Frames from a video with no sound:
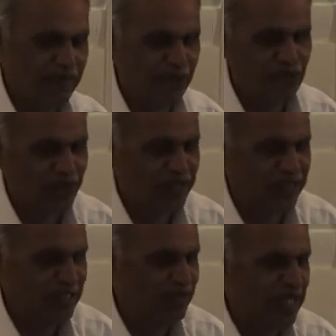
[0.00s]
outwards
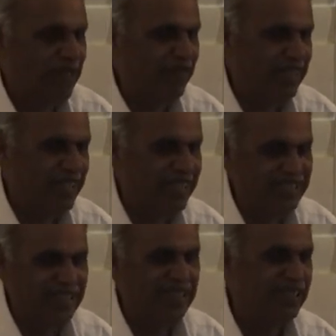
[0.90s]
is very, very
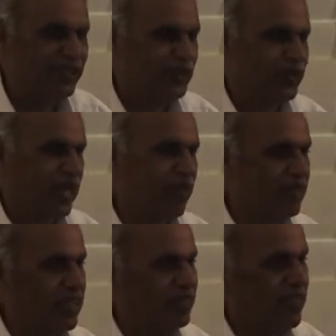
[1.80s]
easy. To
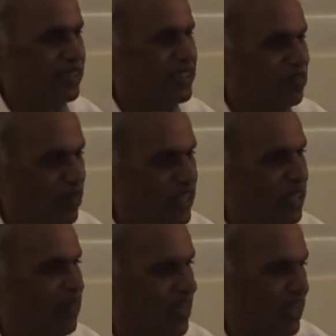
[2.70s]
travel inwards is very
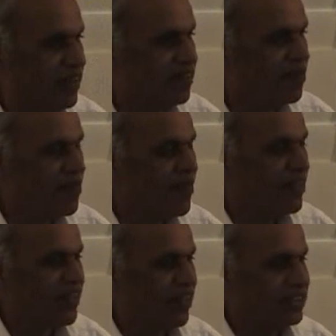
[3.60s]
difficult.
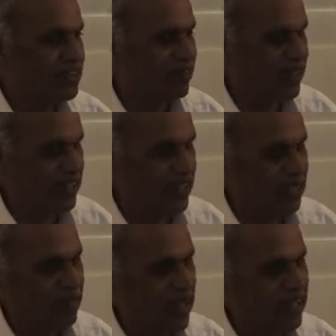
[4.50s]
Consequently,
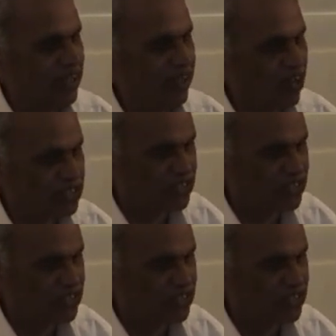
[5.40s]
the man lost the